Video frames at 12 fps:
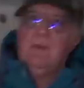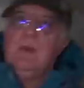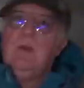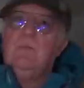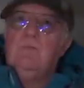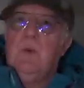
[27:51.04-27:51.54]
they
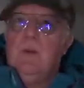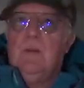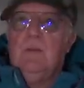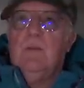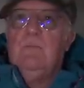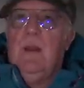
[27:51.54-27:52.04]
could
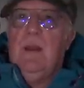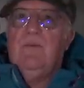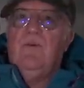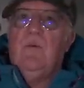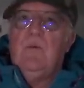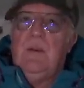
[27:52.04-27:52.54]
bring the
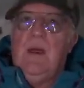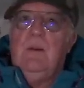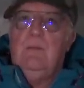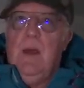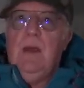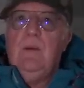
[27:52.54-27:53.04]
platform
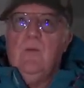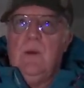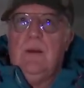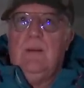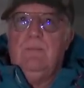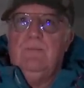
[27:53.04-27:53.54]
down
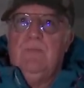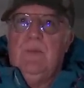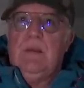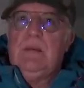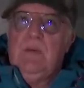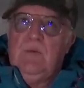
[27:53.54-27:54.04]
manually
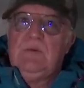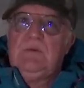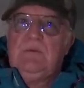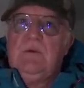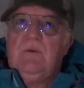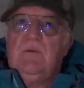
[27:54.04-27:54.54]
that he
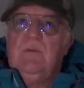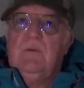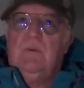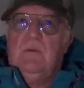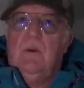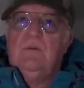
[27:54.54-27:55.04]
was sort of
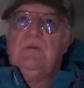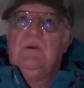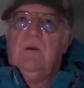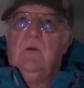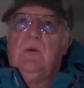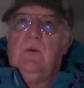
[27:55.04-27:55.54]

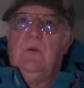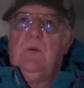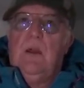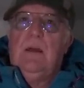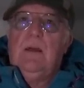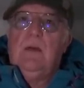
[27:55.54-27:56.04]
crouching on or
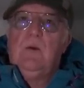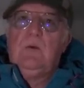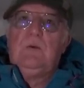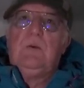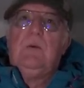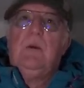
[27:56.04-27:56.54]
lying
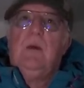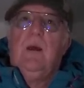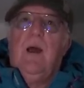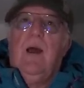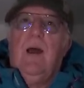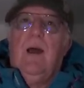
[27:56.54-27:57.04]
on
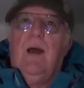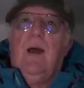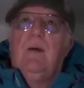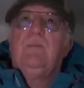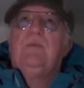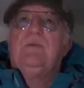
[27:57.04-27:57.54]

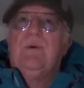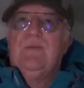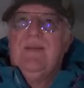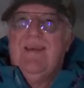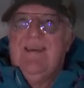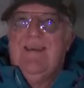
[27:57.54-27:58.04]
up the
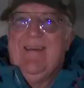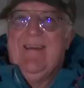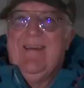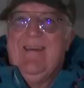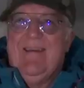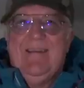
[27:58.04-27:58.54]
top there.
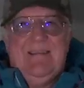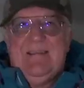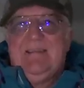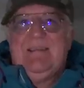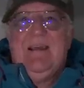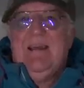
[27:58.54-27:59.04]

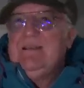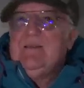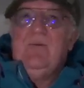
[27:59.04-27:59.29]
It's